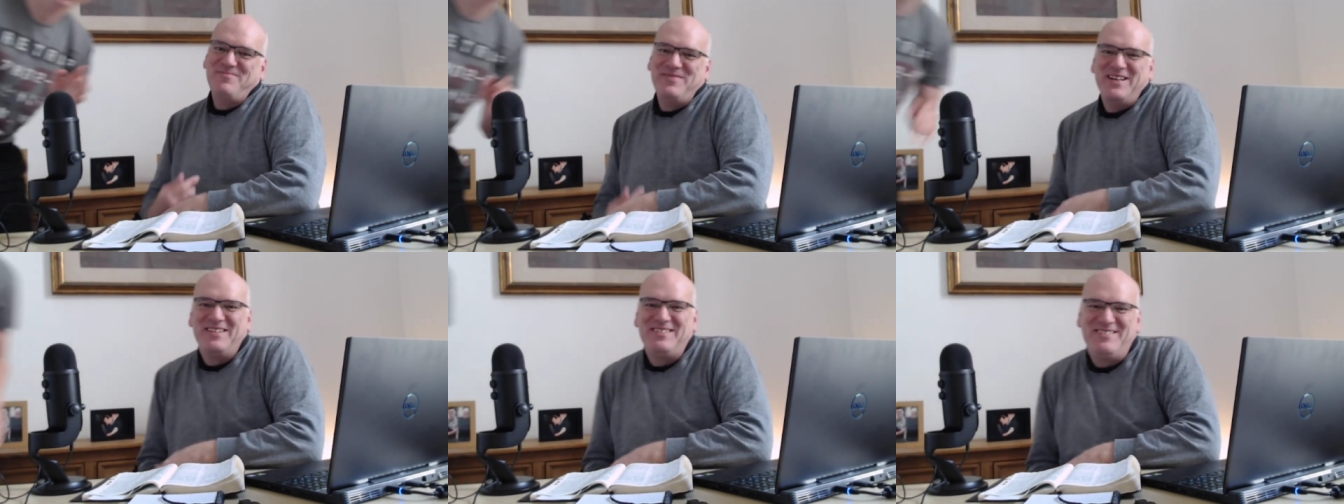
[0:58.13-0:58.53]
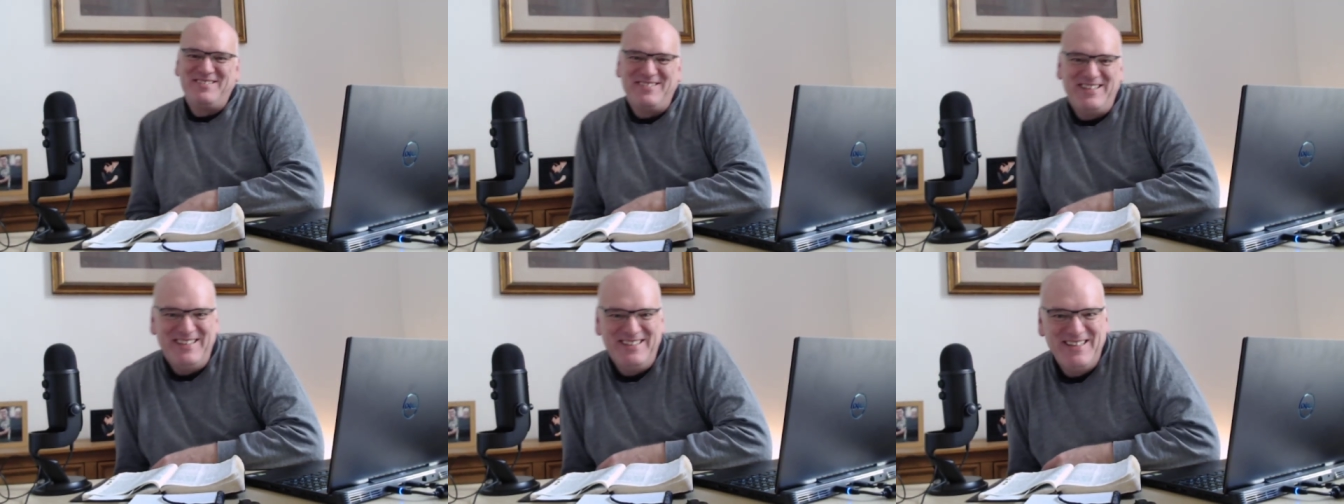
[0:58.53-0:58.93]
That's
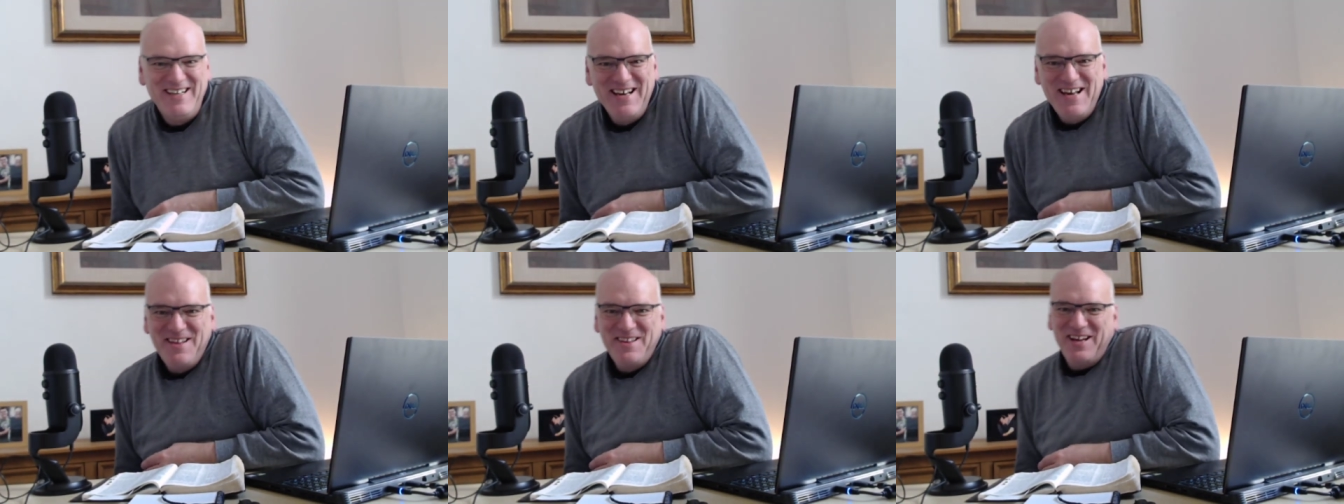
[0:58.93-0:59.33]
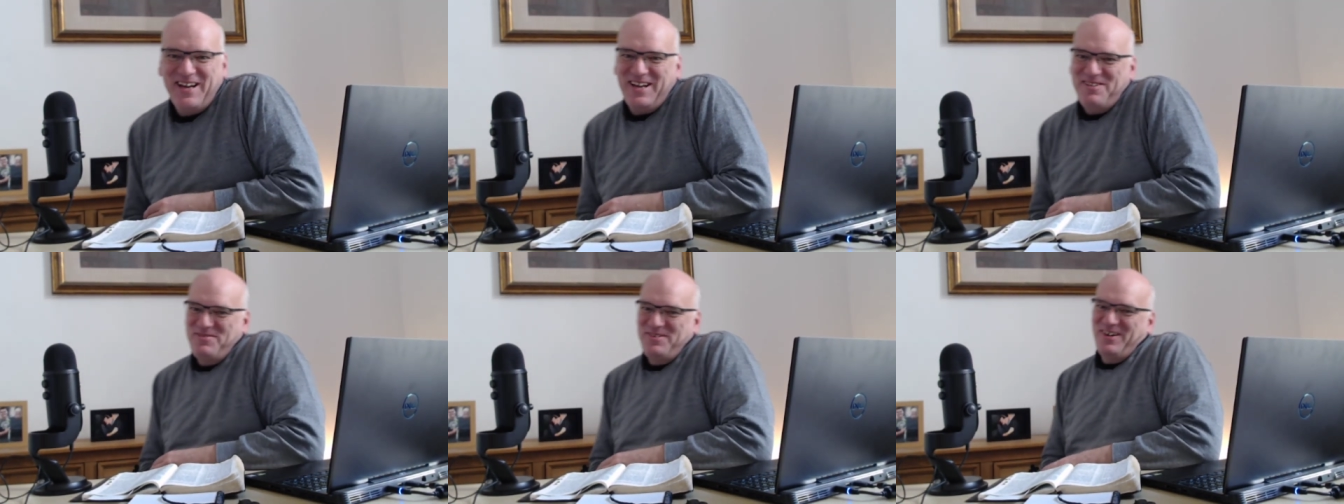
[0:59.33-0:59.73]
great.
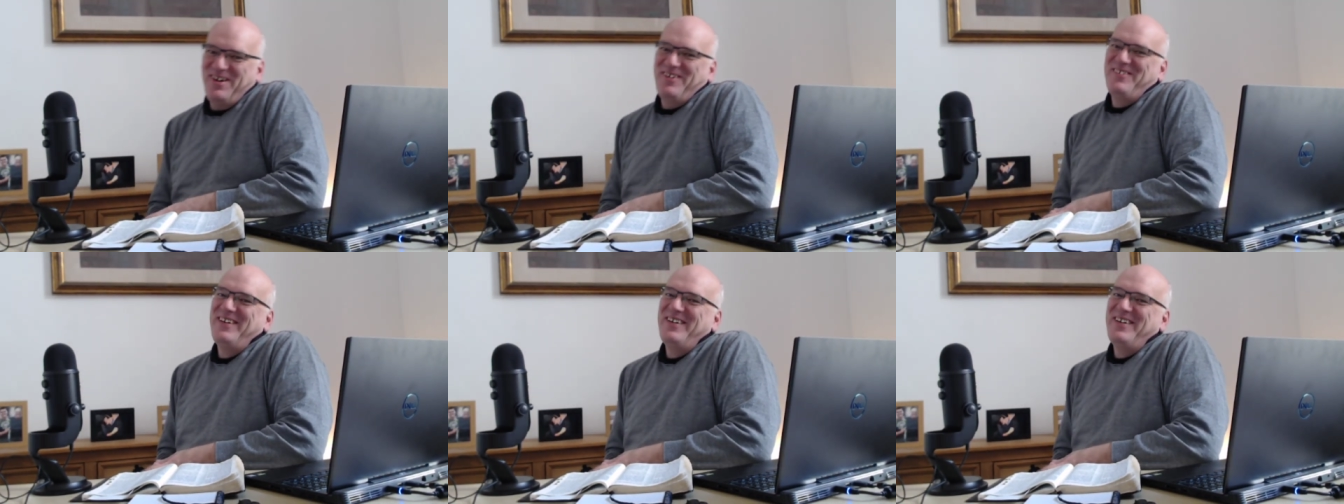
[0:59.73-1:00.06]
Thank you, Joe.